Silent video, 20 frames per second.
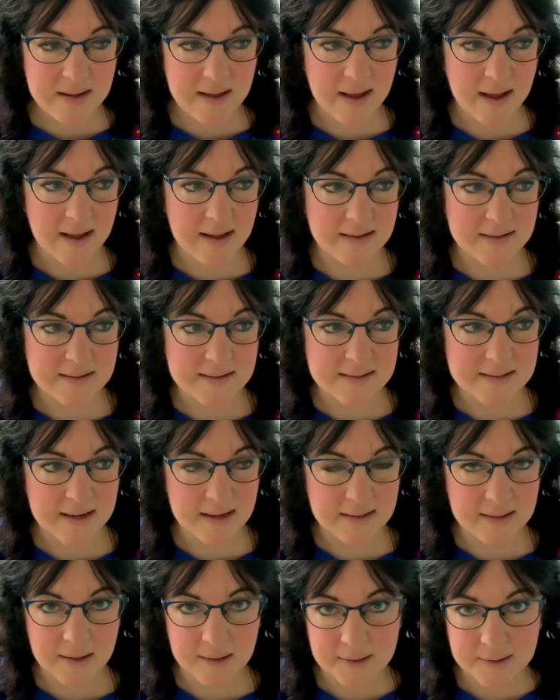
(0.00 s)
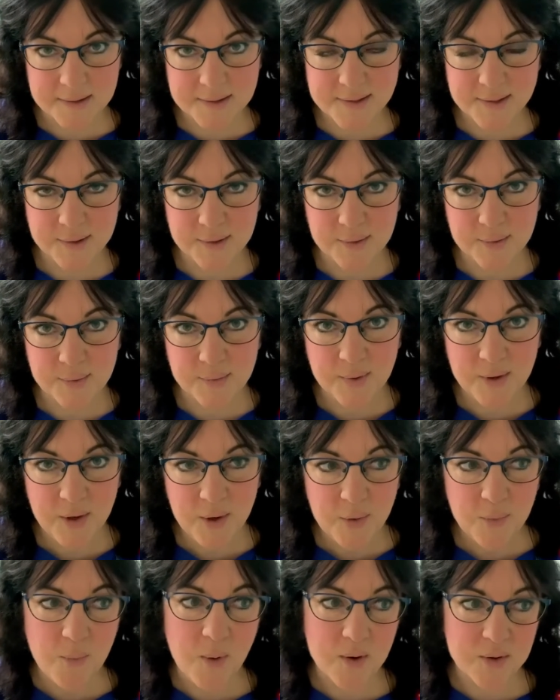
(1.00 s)
and I like to
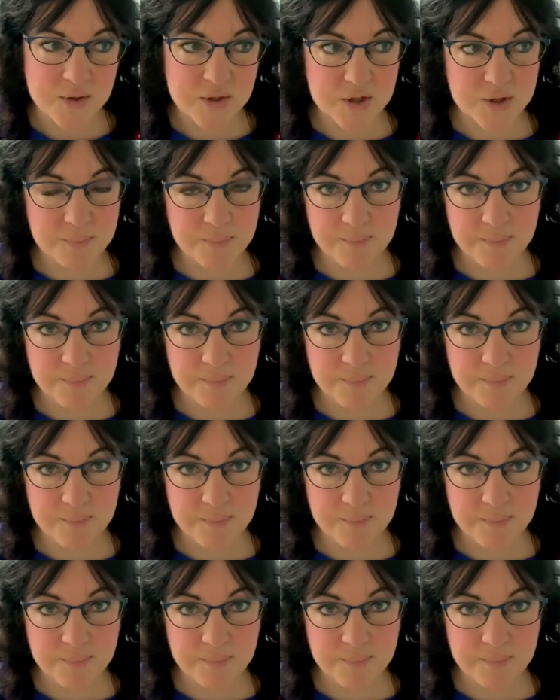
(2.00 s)
watch